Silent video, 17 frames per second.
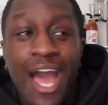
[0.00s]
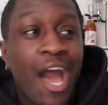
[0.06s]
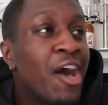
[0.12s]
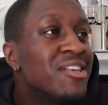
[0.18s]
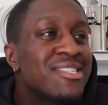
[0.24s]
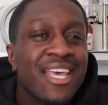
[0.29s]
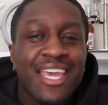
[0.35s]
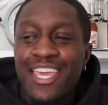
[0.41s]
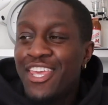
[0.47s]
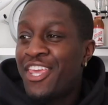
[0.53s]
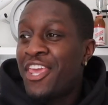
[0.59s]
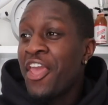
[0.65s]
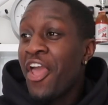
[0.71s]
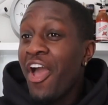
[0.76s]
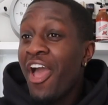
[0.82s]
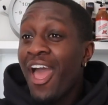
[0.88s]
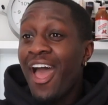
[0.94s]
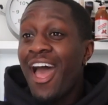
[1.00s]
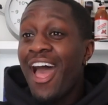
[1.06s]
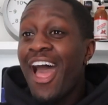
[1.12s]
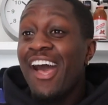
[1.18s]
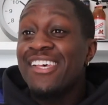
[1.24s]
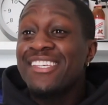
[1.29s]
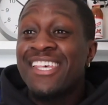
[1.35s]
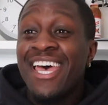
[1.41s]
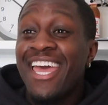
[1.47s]
I was like,
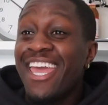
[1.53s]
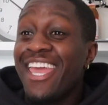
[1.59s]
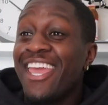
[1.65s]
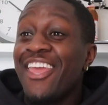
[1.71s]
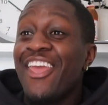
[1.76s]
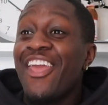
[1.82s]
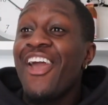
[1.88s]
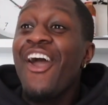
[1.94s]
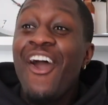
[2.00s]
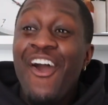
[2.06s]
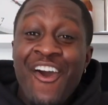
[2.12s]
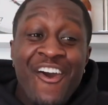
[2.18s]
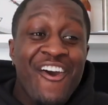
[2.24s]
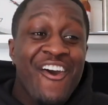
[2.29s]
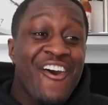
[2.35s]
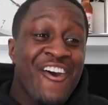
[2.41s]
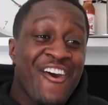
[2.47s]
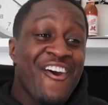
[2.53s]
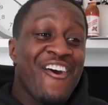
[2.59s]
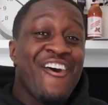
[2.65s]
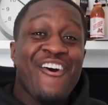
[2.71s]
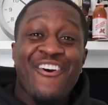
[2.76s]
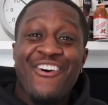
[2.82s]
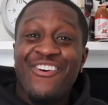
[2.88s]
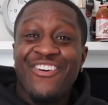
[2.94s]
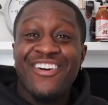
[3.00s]

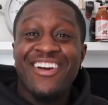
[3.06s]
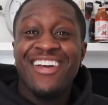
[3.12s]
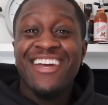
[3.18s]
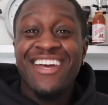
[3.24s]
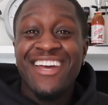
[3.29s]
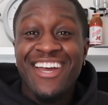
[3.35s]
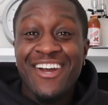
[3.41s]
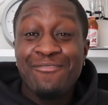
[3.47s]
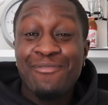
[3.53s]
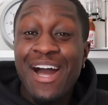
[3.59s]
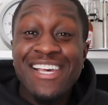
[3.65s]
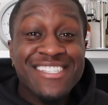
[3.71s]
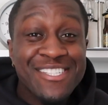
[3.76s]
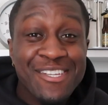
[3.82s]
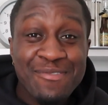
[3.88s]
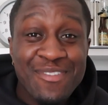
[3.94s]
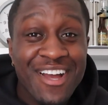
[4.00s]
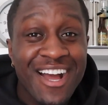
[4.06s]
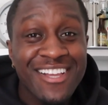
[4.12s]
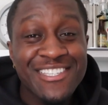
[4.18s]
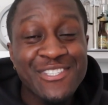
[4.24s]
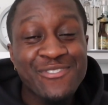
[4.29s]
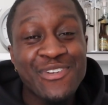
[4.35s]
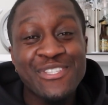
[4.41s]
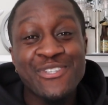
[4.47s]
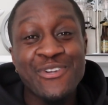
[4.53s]
yo, my
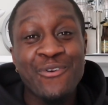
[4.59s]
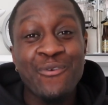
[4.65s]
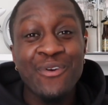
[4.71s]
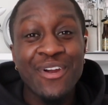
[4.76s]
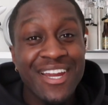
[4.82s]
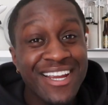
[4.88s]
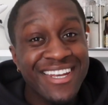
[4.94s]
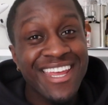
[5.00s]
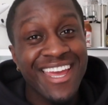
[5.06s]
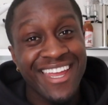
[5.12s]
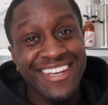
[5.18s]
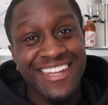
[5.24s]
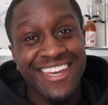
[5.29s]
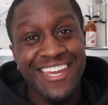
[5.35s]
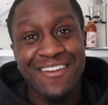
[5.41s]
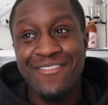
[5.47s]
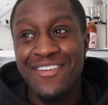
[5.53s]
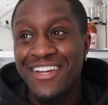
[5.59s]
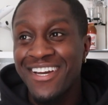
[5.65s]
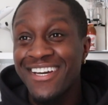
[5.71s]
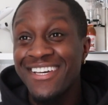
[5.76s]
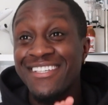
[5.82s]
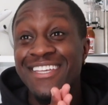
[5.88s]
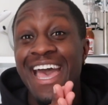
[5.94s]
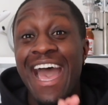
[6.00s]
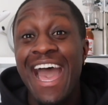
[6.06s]
subconscious went to work that night,
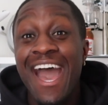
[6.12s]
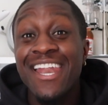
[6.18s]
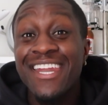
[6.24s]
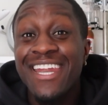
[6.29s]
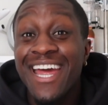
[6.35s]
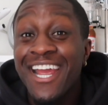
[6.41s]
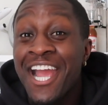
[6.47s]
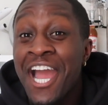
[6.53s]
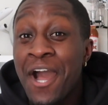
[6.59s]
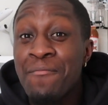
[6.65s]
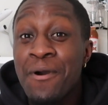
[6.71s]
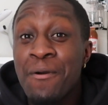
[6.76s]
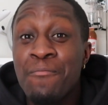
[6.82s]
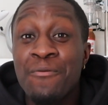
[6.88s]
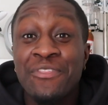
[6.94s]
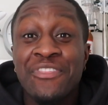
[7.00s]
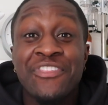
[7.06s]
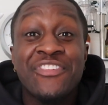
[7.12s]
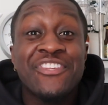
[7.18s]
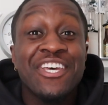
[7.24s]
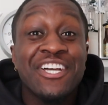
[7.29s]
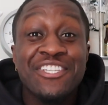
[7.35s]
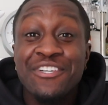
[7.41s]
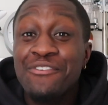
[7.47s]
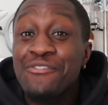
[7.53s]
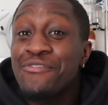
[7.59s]
because how did I come up with
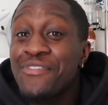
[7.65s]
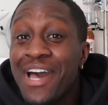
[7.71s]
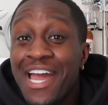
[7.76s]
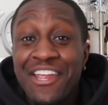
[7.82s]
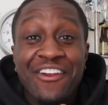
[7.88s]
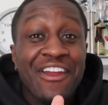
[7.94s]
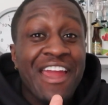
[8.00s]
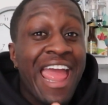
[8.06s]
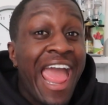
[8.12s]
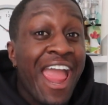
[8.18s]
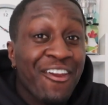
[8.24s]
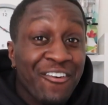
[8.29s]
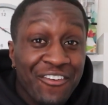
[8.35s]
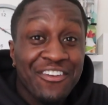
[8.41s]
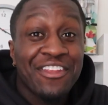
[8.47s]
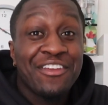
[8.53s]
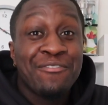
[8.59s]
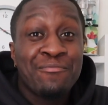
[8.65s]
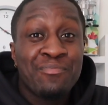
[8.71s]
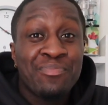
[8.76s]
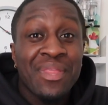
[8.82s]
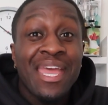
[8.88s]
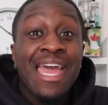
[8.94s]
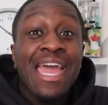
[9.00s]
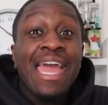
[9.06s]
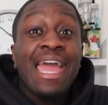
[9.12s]
such a fire acronym
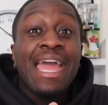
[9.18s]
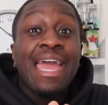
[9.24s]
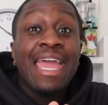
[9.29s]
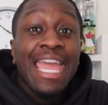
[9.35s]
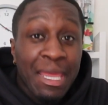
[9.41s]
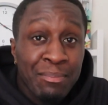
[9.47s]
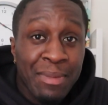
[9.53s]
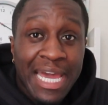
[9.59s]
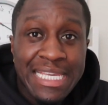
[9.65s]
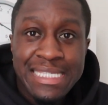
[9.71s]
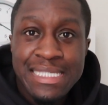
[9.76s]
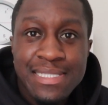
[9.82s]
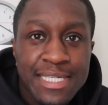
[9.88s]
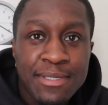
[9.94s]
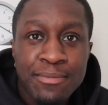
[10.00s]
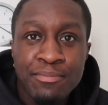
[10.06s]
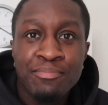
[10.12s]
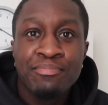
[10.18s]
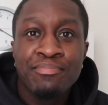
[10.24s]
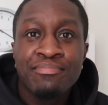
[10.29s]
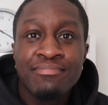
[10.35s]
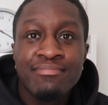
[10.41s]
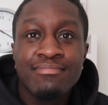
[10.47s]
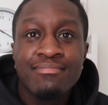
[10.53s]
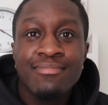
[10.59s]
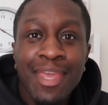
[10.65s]
in my sleep?
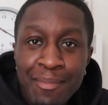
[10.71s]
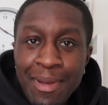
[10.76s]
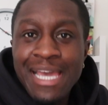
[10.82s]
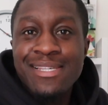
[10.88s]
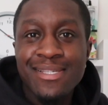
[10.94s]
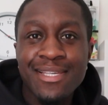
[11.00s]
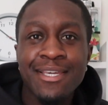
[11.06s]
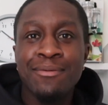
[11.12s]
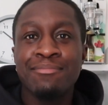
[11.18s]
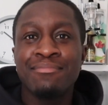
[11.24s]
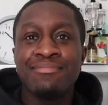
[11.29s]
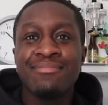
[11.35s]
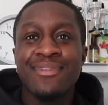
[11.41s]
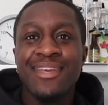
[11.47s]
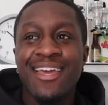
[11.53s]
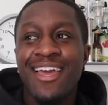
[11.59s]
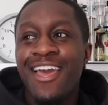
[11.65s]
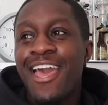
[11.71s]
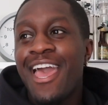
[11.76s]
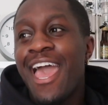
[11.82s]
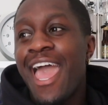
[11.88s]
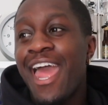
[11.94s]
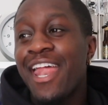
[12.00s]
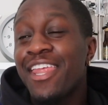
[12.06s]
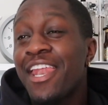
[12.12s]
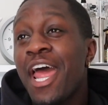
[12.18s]
In my sleep.
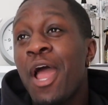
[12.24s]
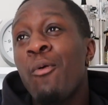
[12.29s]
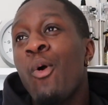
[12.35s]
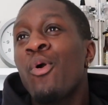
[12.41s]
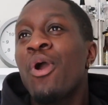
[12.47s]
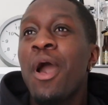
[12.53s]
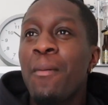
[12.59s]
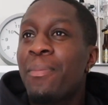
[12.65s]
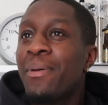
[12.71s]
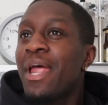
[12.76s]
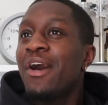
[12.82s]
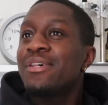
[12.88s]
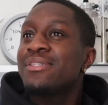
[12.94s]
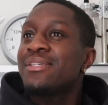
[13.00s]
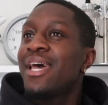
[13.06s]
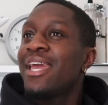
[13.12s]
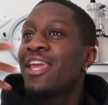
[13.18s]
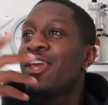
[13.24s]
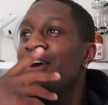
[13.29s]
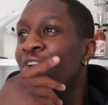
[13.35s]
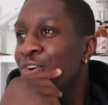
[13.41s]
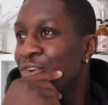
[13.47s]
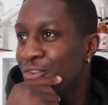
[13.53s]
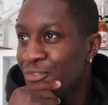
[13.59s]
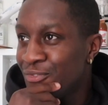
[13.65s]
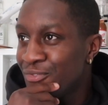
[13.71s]
And then I woke up and I was like,
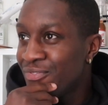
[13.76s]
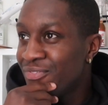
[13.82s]
yo,